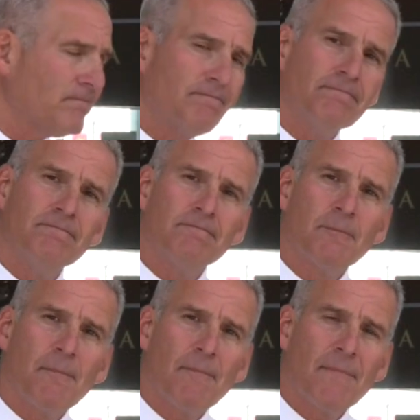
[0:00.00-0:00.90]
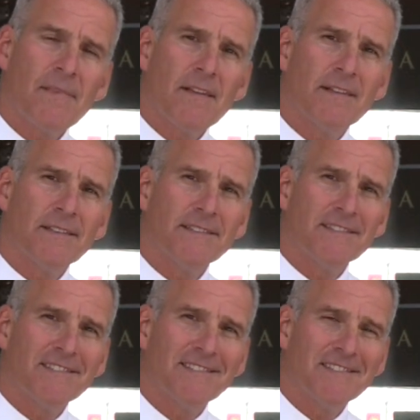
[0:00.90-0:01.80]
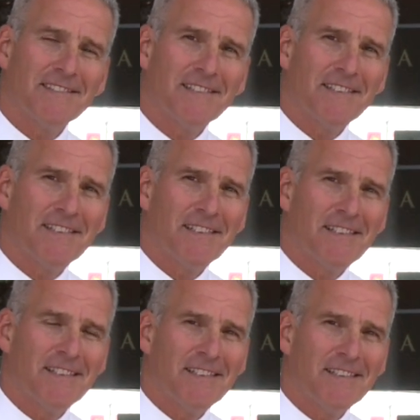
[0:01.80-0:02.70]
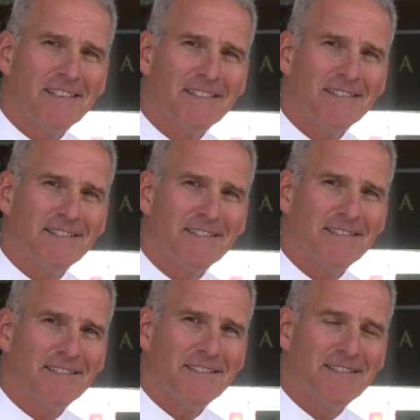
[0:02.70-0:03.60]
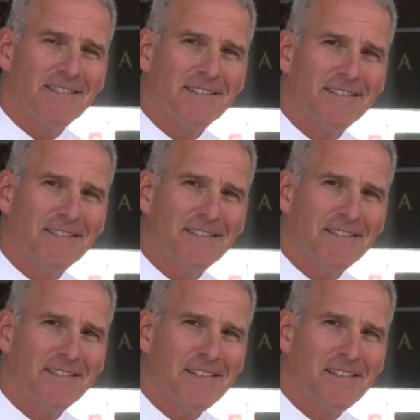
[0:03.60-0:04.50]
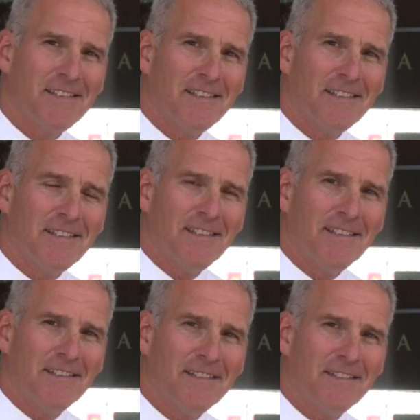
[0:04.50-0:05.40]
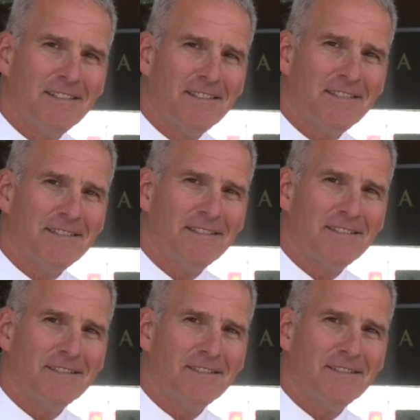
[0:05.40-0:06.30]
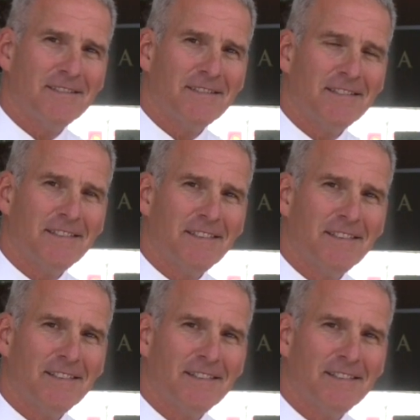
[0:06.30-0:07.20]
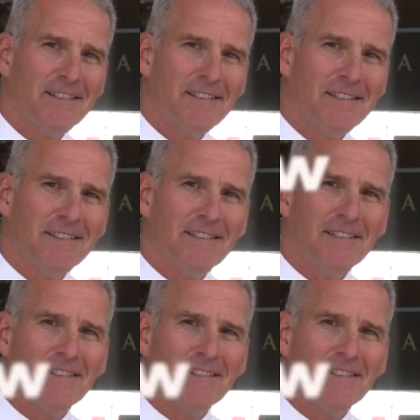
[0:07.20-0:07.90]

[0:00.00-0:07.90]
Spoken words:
This person isn't speaking.